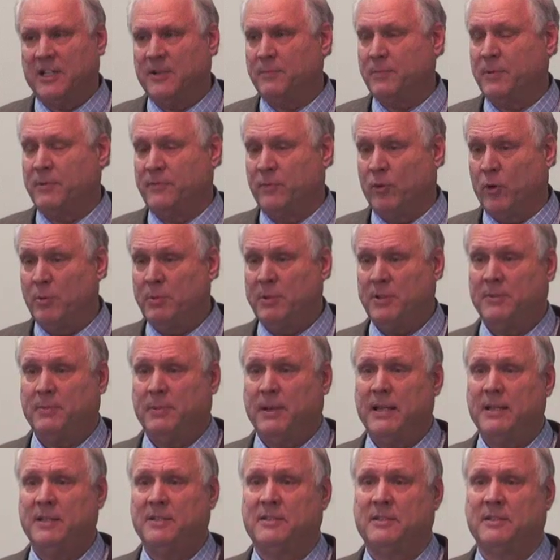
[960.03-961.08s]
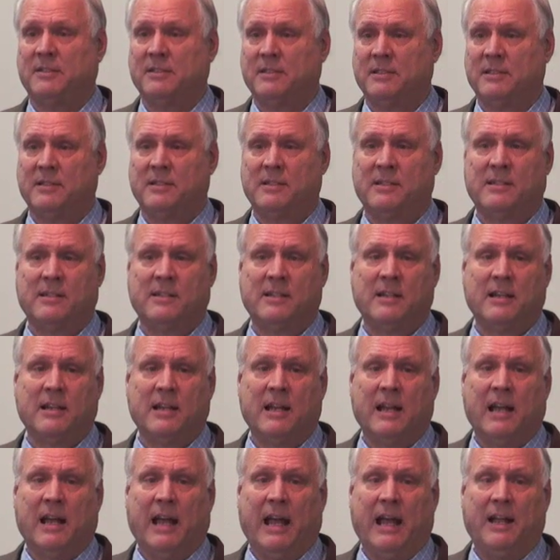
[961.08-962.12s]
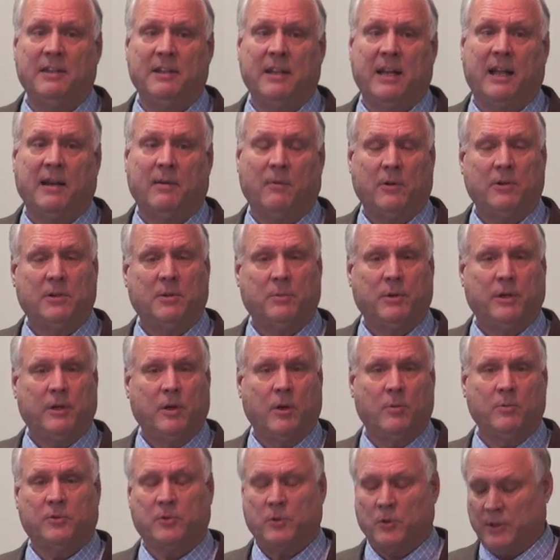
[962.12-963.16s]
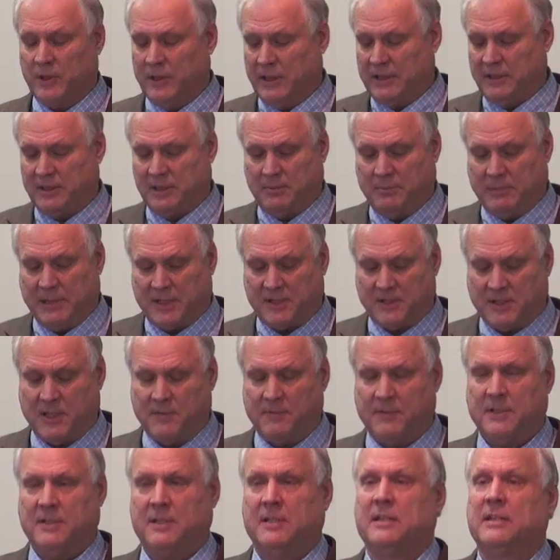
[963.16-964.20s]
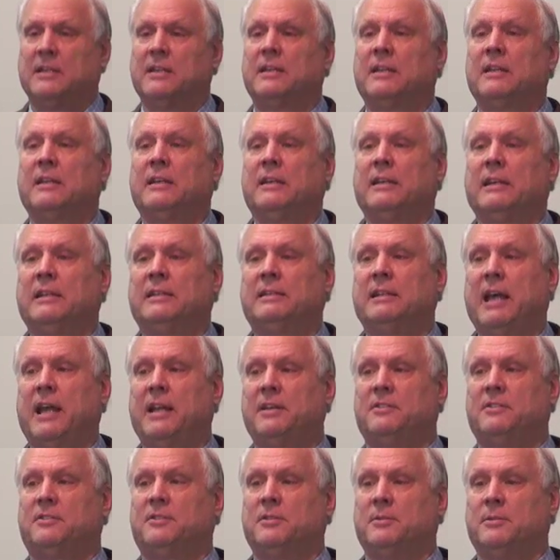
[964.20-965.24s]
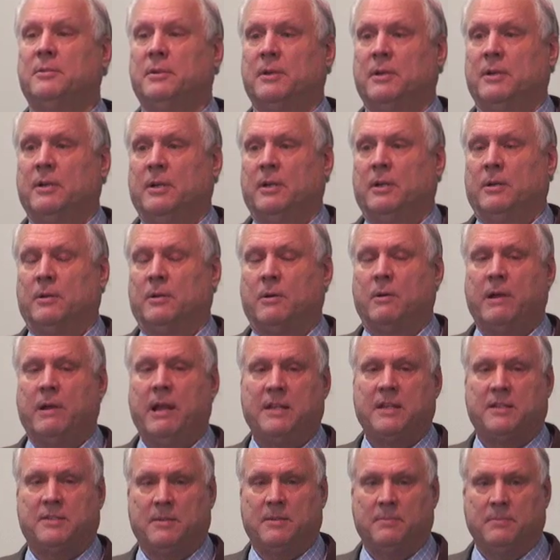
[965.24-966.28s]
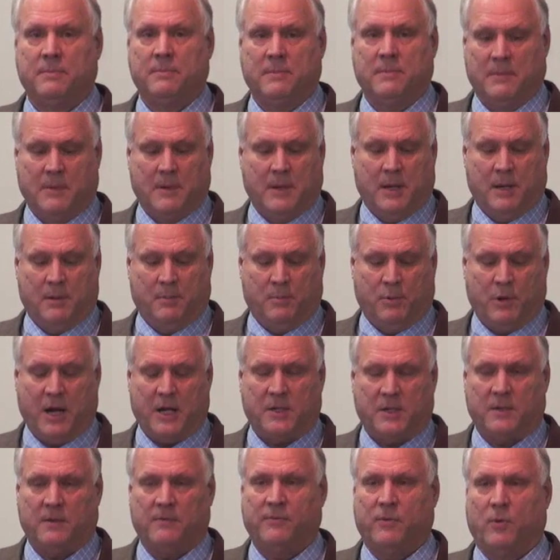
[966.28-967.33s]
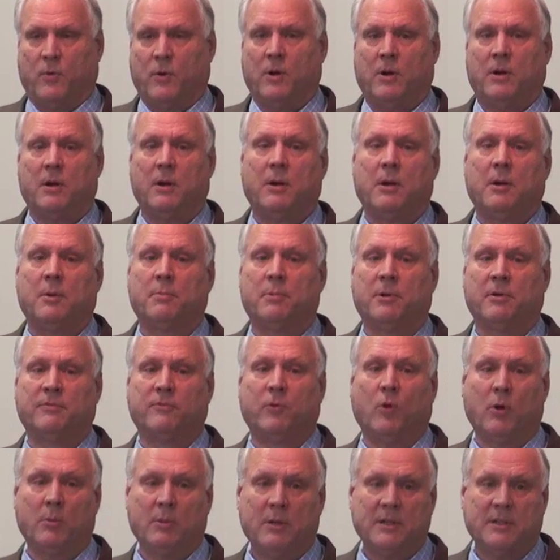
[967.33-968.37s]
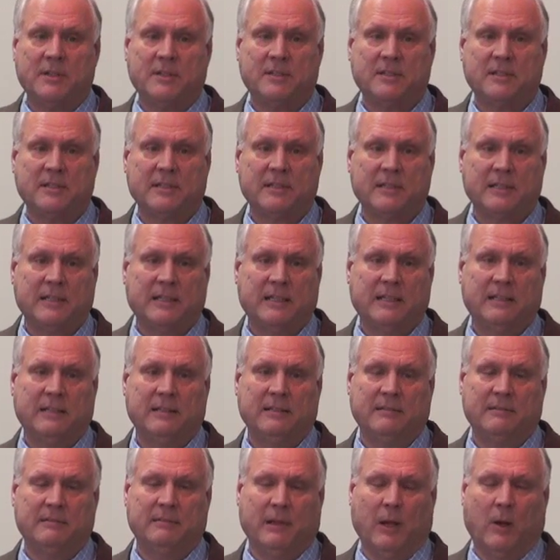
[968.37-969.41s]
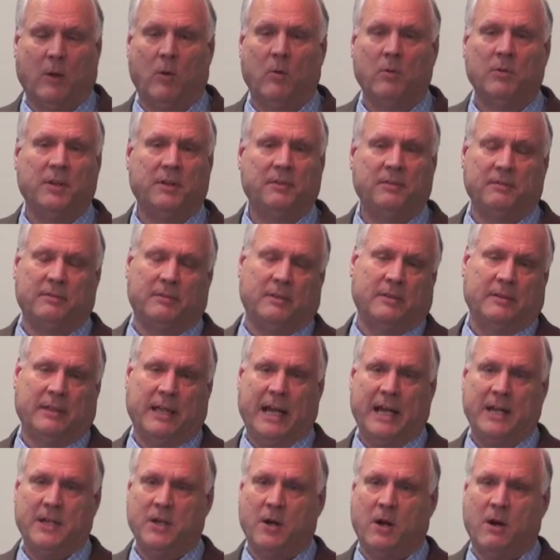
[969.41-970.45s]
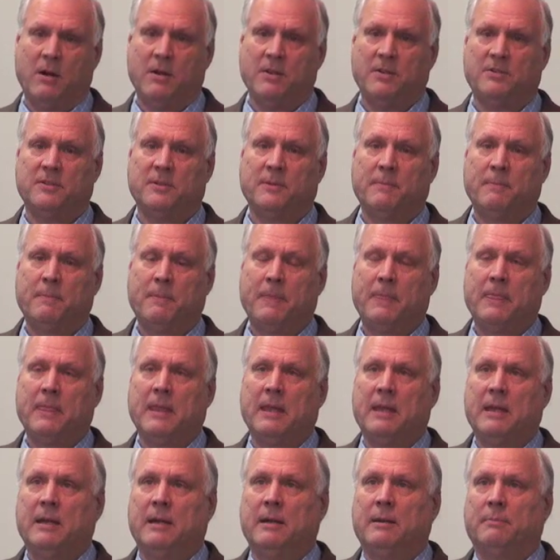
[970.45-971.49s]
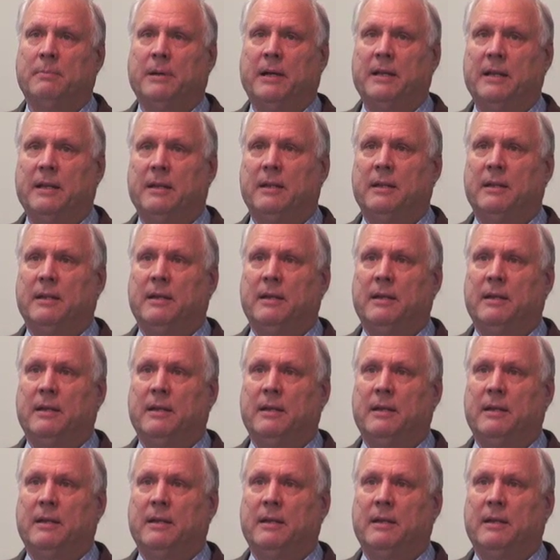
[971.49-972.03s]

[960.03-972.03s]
of performance-based. And yet, when you bring homeschooling into the mix of it, it tends to create some pressure for performance and the whole 9 yards. But